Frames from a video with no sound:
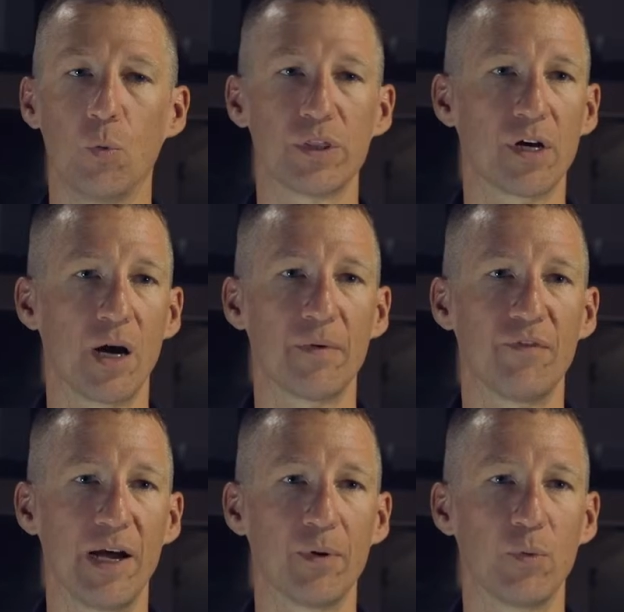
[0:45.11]
With carbon
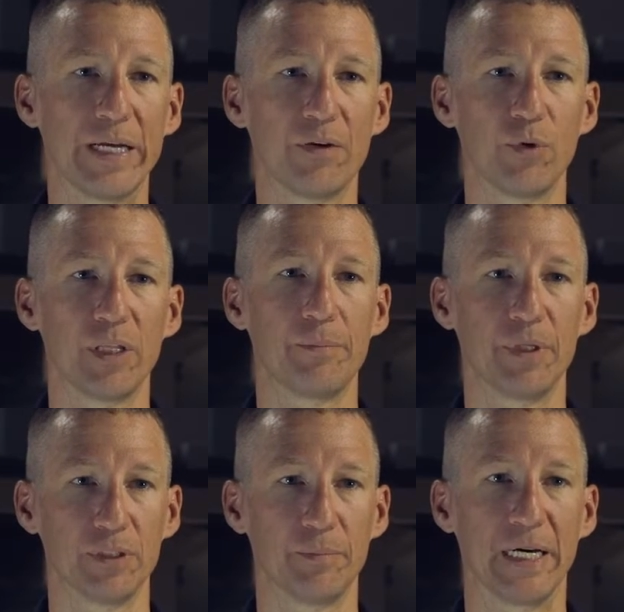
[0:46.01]
fiber, we can really
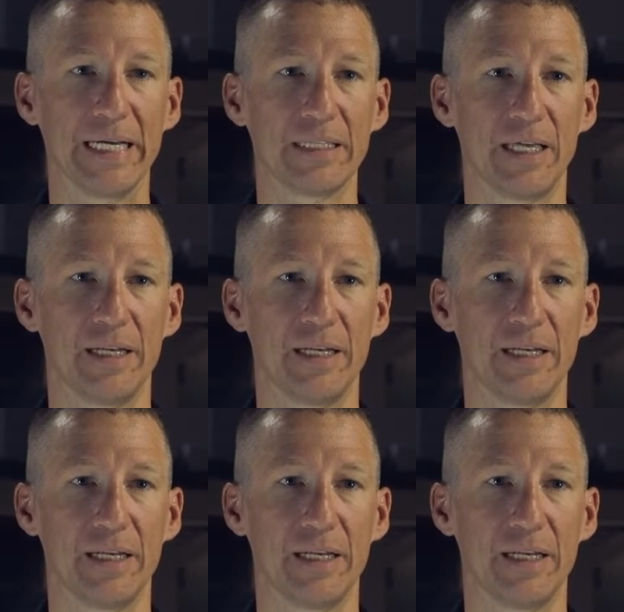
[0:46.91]
build a bike